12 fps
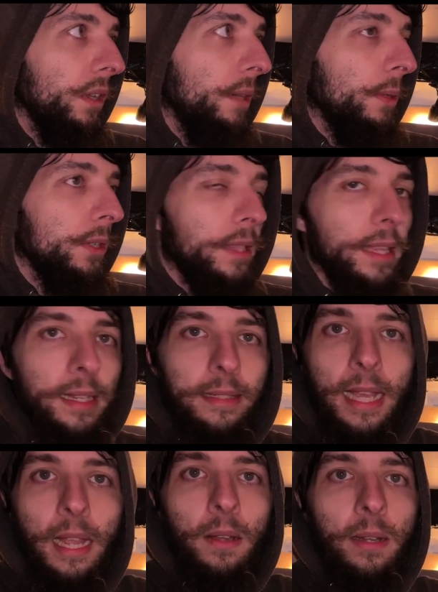almost the
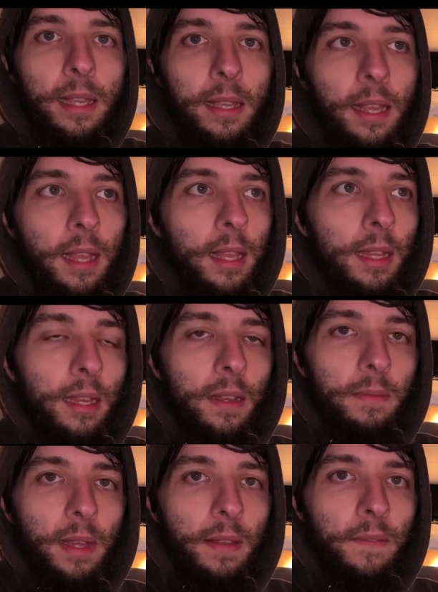entirety
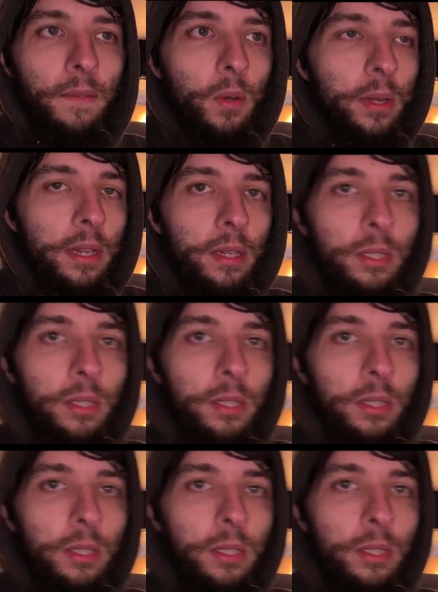of my 4-year